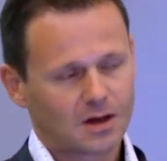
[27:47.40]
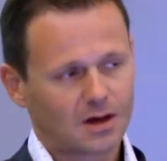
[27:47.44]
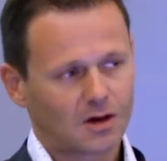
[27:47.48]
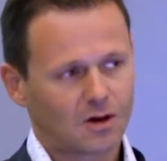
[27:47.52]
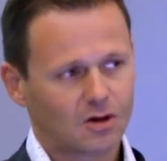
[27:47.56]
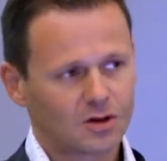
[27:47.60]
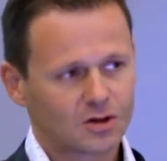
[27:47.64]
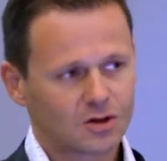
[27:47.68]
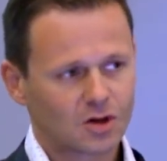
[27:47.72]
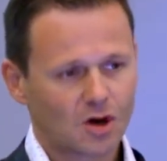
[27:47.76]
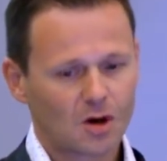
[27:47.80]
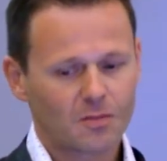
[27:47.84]

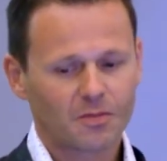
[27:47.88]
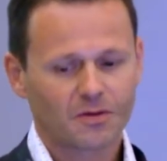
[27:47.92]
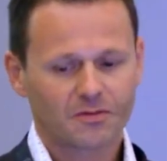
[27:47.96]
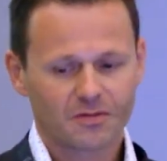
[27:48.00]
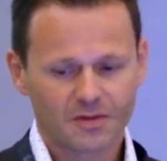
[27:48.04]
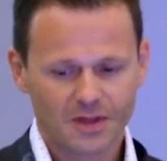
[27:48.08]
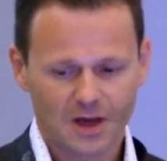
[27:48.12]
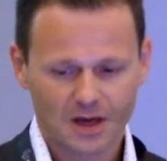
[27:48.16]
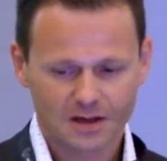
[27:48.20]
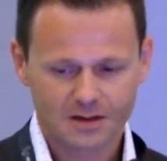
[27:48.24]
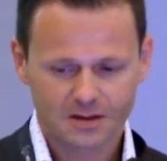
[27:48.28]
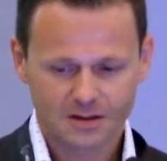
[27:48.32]
on top of
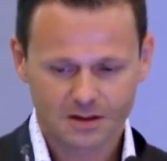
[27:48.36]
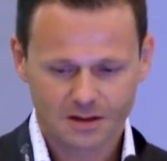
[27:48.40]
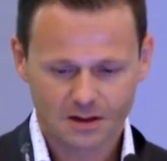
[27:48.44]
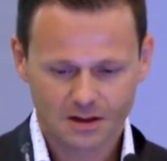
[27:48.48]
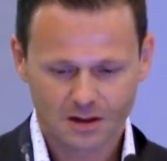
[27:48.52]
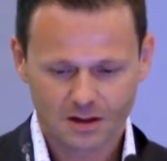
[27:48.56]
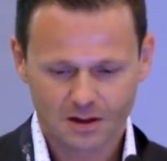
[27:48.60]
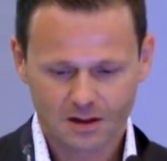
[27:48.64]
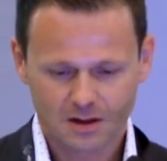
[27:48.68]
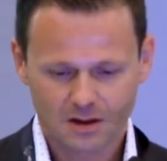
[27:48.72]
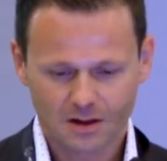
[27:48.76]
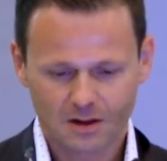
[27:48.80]
that,
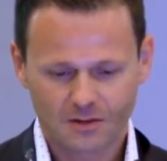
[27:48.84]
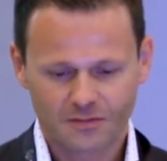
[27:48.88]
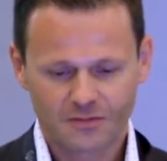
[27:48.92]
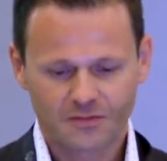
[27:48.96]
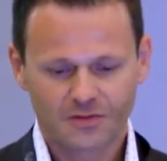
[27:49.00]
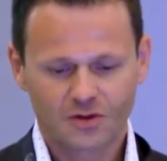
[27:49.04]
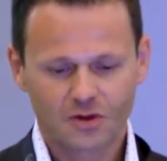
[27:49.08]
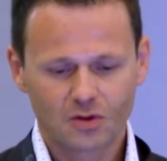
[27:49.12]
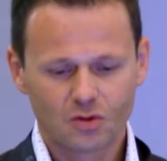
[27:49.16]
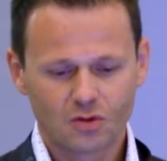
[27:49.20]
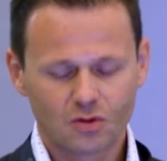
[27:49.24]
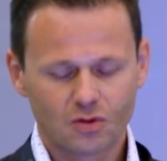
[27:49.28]
a
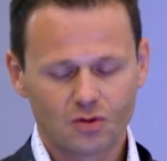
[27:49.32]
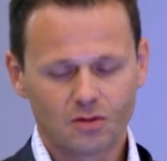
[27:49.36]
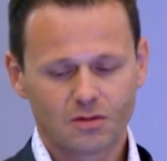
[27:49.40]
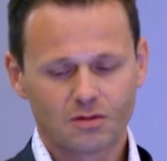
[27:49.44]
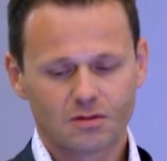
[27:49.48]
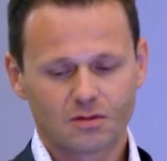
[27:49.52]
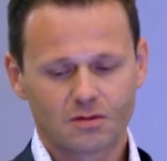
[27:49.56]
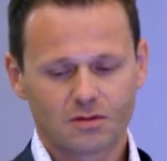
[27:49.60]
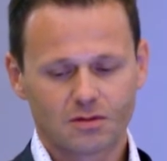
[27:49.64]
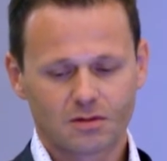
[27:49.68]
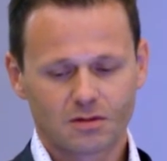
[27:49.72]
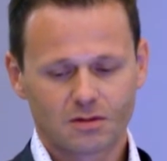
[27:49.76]
few
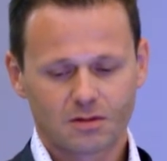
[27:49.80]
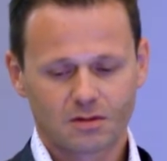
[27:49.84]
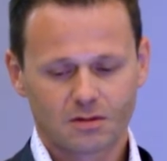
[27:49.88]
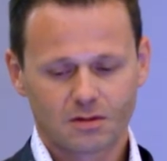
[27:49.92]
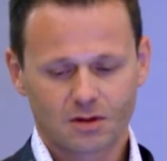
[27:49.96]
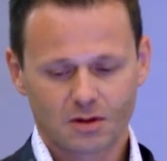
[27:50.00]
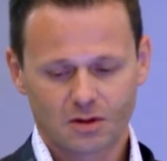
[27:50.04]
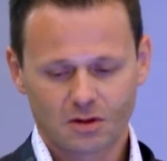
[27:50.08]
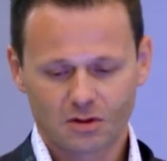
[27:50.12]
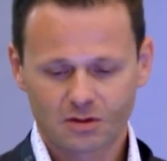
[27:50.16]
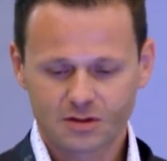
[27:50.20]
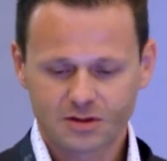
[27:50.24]

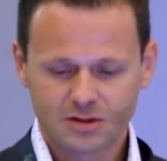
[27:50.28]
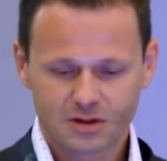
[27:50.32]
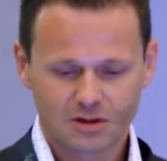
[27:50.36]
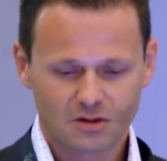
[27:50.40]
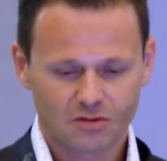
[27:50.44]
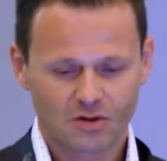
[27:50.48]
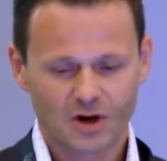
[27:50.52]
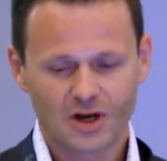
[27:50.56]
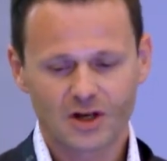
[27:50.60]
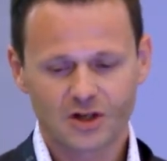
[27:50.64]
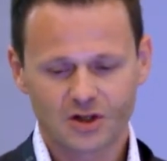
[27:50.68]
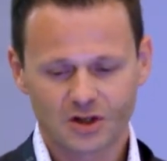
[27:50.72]

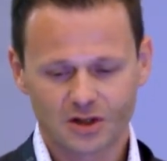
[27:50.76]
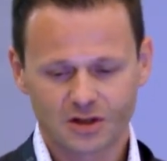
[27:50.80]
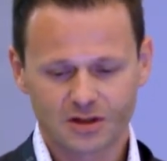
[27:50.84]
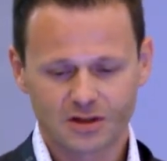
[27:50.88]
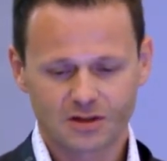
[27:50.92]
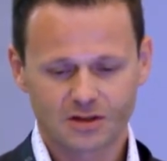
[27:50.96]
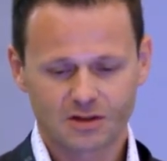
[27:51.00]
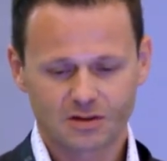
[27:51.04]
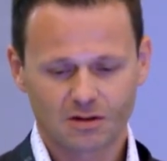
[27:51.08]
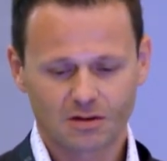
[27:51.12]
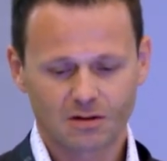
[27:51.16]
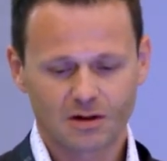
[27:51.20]

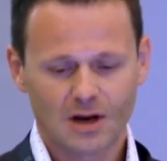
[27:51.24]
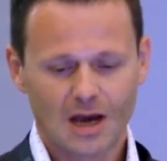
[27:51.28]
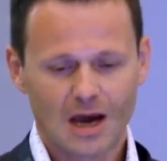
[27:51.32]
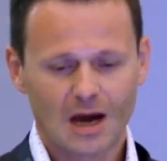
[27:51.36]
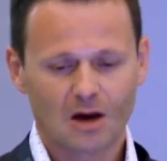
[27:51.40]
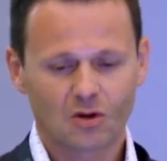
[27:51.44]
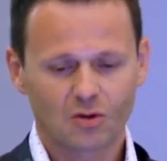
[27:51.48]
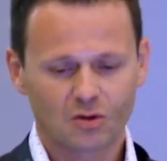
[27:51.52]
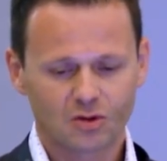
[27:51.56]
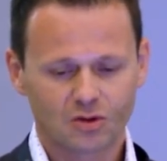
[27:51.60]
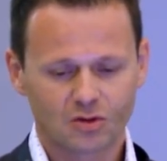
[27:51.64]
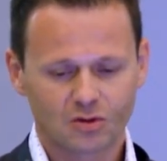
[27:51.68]
considerations on
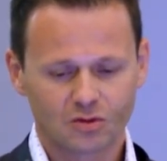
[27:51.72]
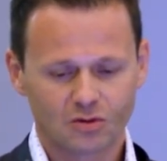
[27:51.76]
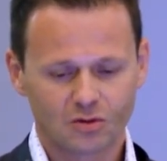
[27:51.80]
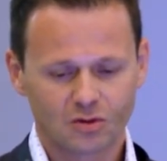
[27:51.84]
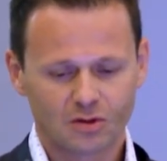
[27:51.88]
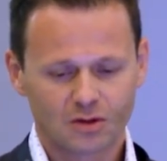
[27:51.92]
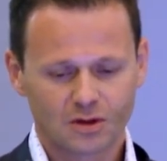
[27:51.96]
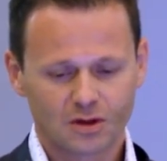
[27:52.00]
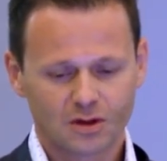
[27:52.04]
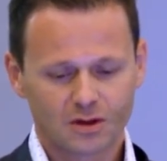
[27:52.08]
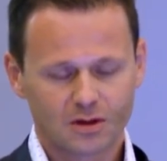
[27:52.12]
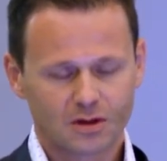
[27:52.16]
how
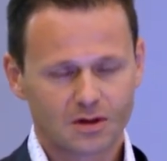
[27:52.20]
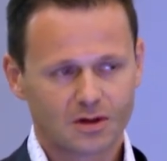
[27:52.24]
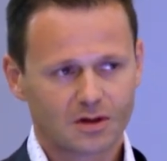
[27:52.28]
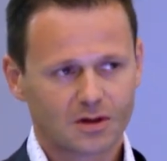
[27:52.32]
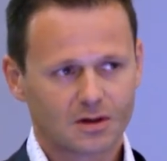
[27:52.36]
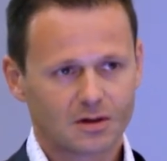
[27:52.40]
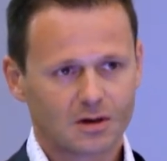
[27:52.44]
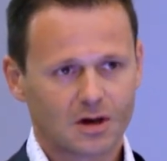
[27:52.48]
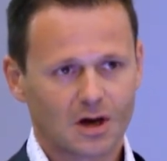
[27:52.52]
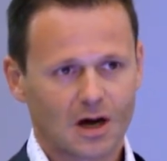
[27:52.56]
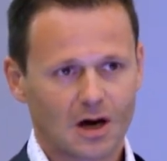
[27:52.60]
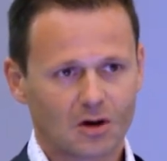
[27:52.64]
to
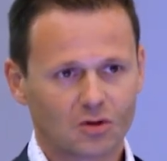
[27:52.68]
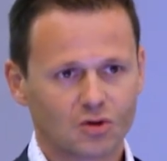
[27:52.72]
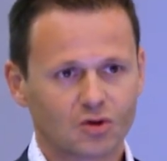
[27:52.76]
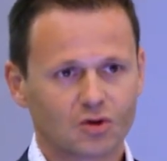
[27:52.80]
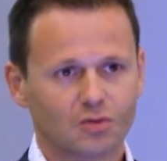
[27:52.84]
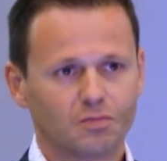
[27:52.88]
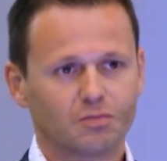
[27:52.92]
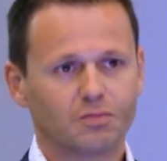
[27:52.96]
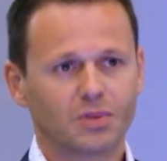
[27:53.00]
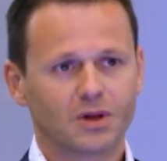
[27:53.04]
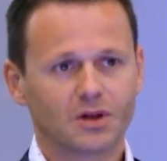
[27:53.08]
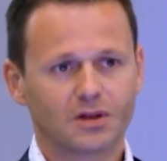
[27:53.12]

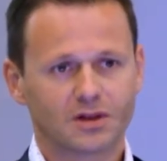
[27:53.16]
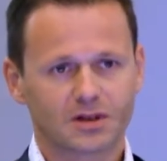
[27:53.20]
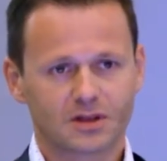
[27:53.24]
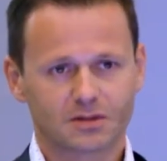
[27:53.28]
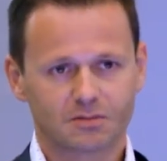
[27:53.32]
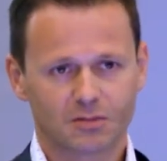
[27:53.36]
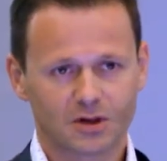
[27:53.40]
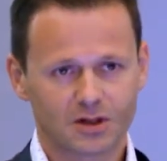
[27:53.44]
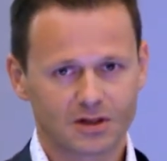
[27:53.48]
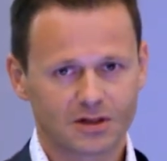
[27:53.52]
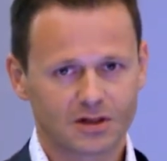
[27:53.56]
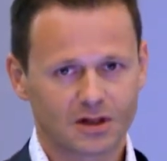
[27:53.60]
build a
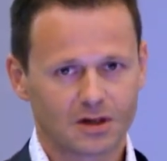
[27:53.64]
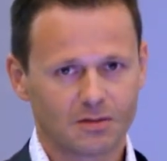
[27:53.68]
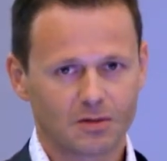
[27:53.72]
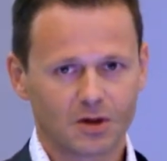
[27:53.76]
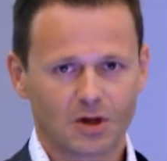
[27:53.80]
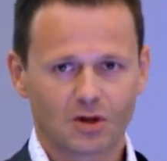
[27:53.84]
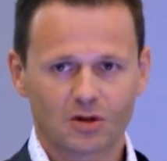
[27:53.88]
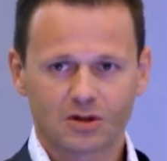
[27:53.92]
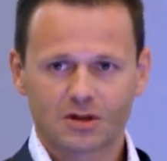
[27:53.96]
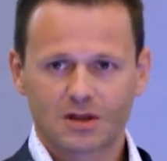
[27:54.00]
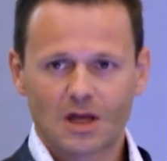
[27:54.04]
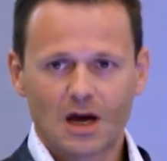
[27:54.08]
smart city,
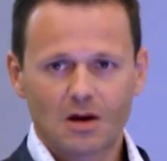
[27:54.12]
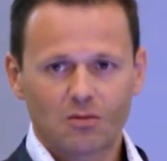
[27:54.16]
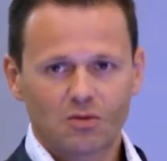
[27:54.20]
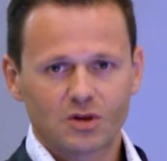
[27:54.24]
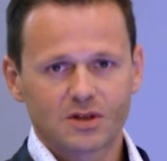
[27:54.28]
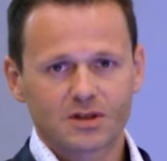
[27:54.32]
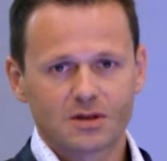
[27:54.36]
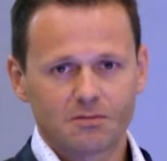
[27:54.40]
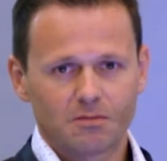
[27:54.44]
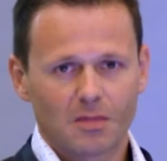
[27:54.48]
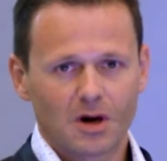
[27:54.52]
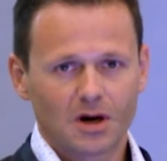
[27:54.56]
because that
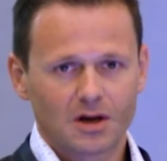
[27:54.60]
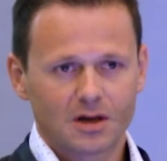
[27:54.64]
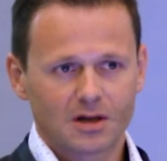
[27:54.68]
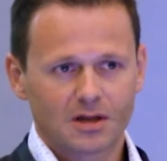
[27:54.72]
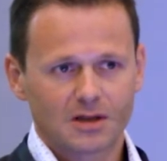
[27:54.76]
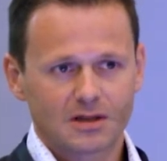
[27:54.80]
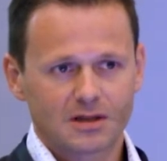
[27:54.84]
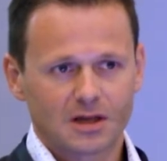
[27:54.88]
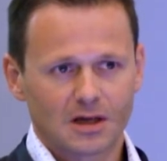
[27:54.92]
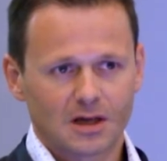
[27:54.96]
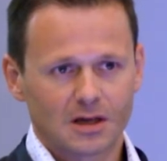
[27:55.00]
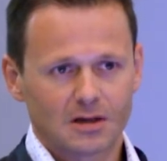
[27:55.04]
was the
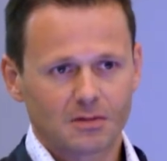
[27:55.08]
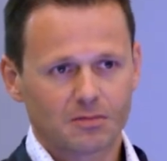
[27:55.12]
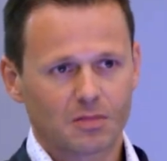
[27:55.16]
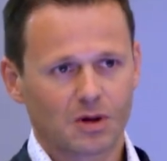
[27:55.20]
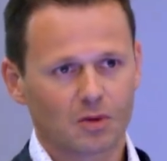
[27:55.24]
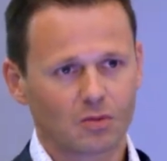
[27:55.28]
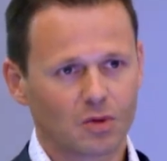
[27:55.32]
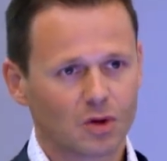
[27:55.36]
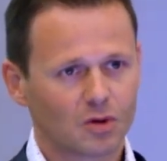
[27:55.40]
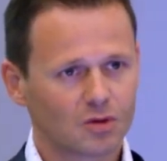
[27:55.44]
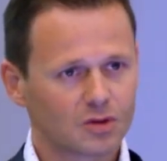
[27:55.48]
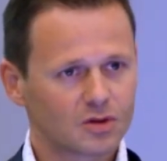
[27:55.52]
market side,
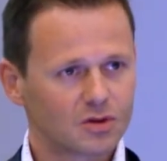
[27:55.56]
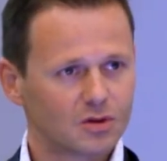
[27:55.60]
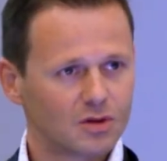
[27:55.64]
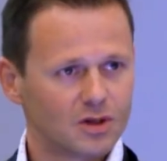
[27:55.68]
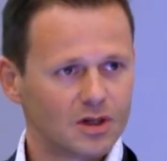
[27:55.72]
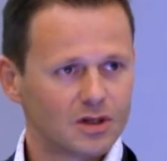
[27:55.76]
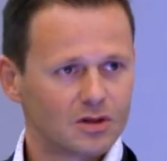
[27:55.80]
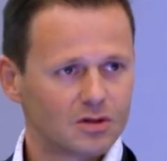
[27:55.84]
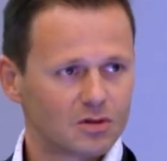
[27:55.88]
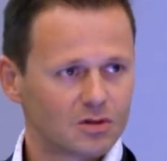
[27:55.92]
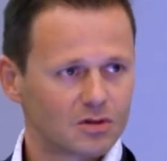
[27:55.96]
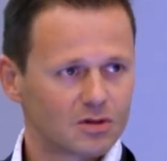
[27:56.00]
but we also
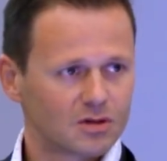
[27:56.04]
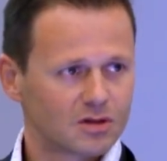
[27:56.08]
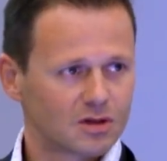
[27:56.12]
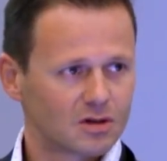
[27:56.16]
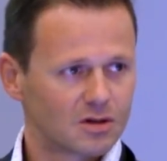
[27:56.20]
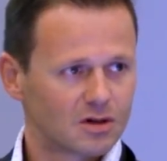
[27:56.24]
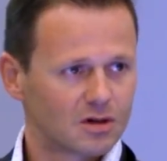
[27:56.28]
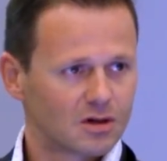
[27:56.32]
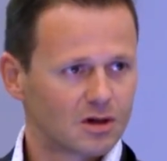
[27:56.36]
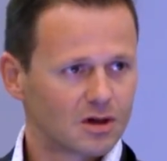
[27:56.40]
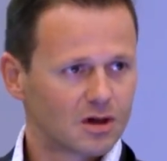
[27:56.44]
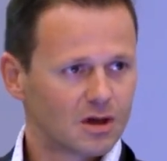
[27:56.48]
need to
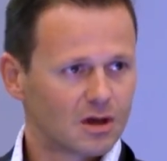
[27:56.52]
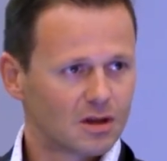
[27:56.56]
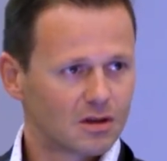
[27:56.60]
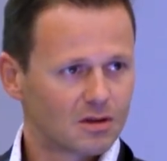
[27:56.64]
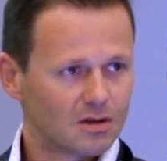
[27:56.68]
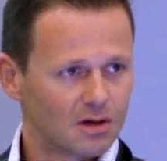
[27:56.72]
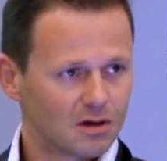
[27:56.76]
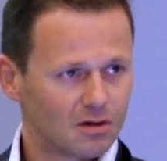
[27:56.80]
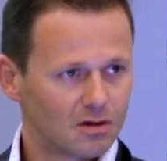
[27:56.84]
consider the